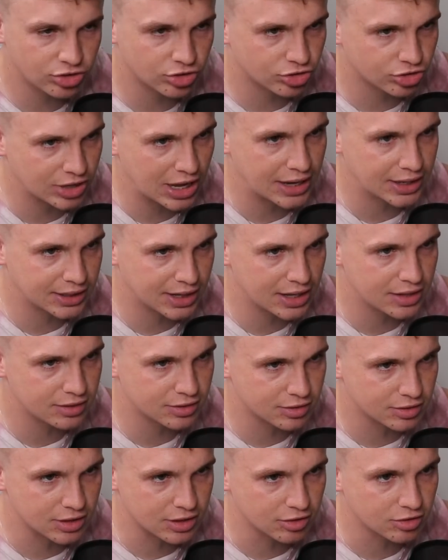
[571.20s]
should stand
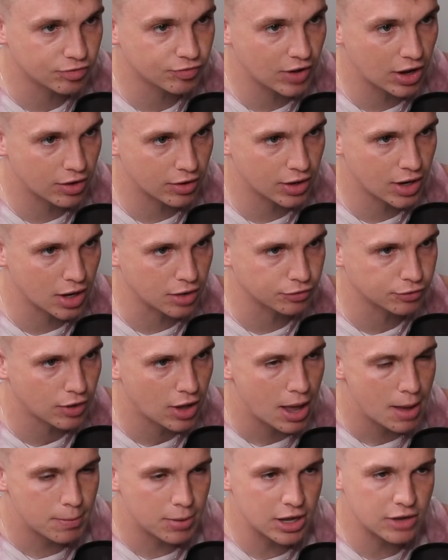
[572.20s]
against this, fair enough.
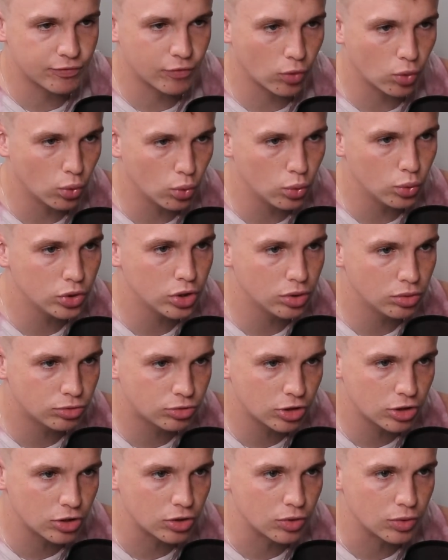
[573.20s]
But if all you
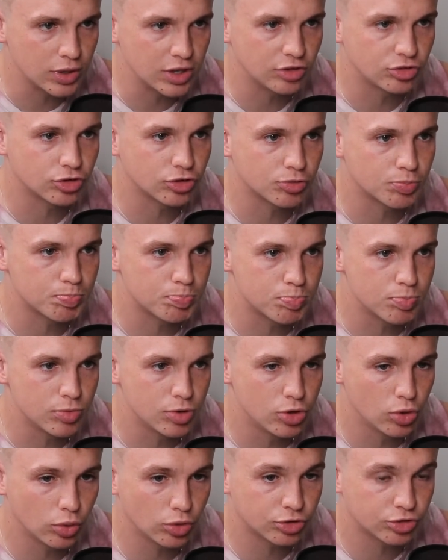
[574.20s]
do is just,
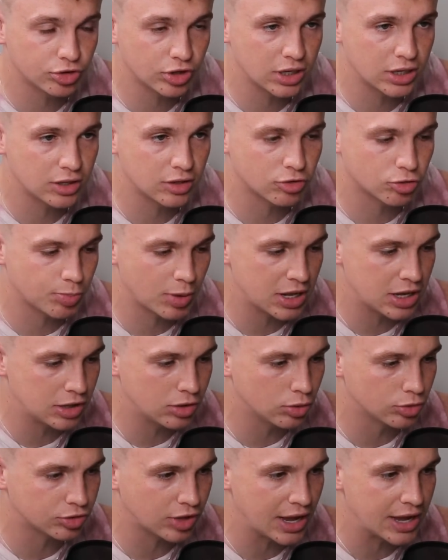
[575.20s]
you're spending
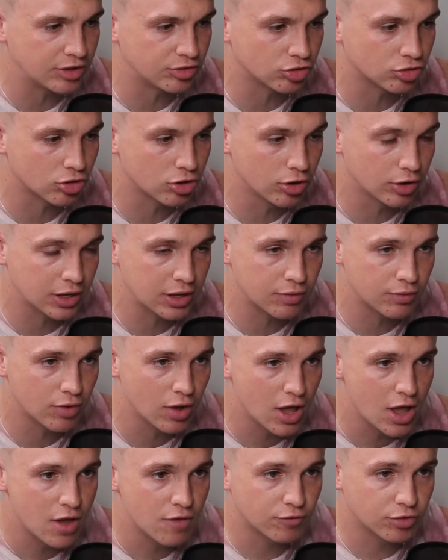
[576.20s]
your day just looking
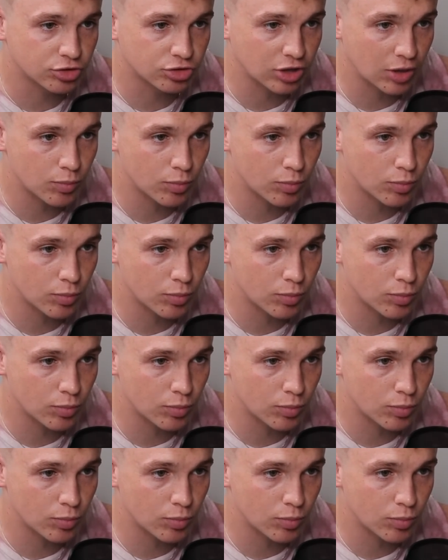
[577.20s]
for